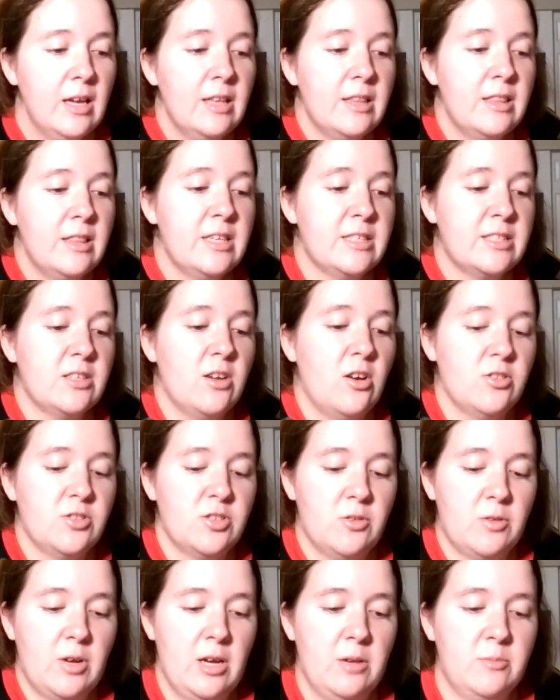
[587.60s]
this
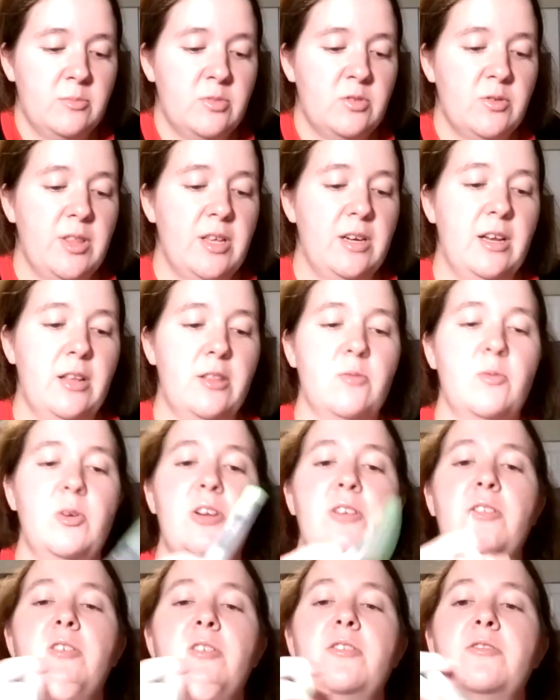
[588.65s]
also comes with another one
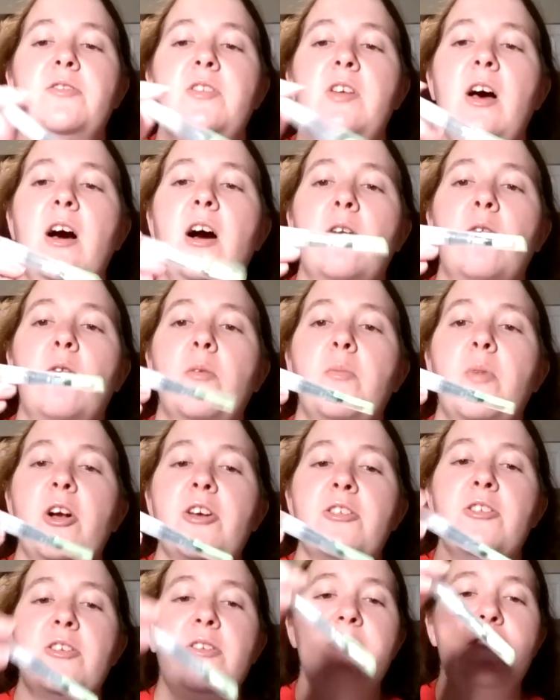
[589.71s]
of those aqua
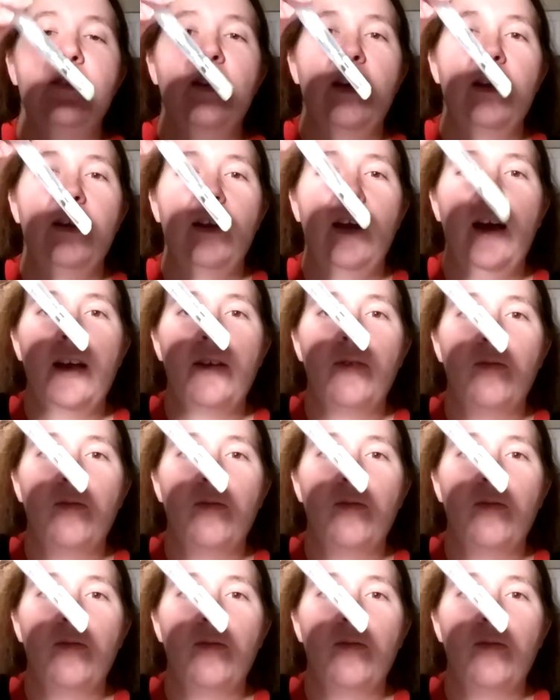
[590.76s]
brushes that I